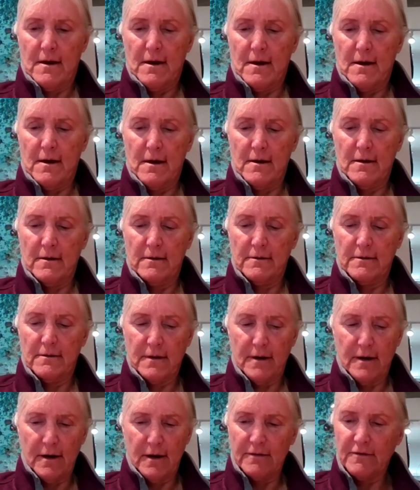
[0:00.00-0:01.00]
And
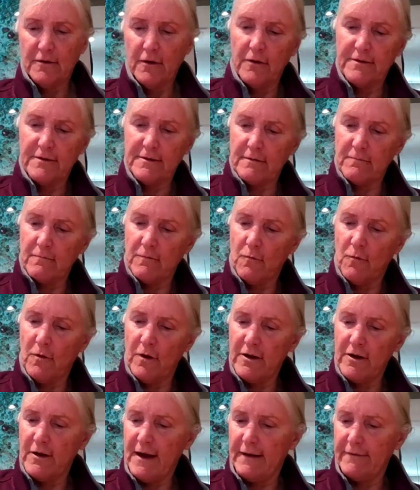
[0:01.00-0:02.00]
so is it
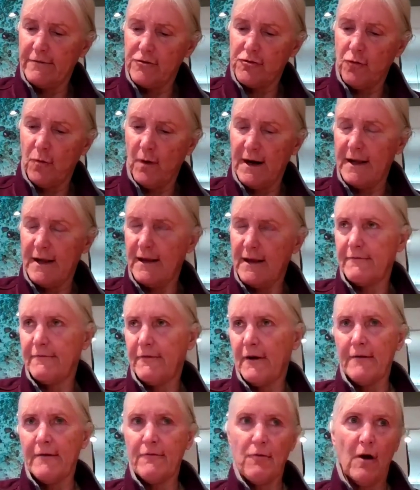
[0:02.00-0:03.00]
where you have
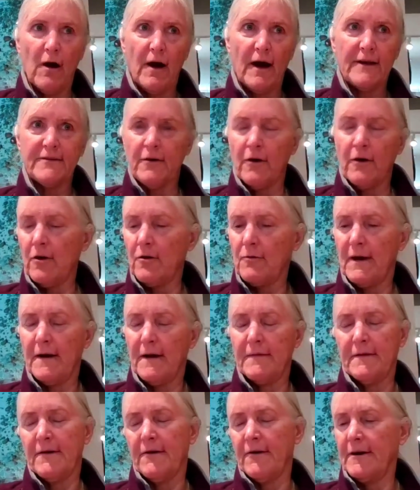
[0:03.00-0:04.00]
25 rides all
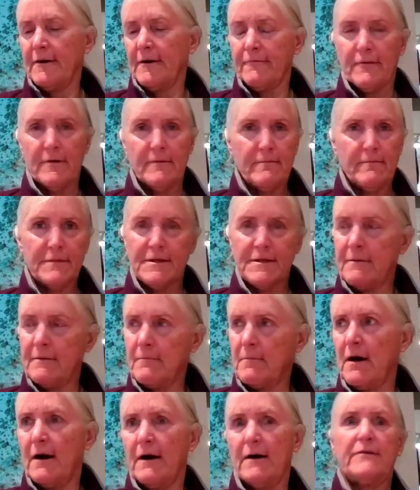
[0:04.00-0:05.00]
around the area from
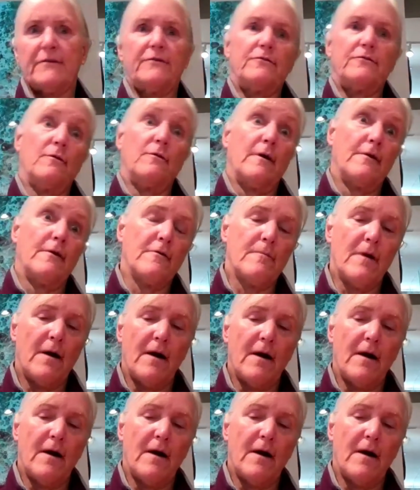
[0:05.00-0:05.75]
10 miles to 100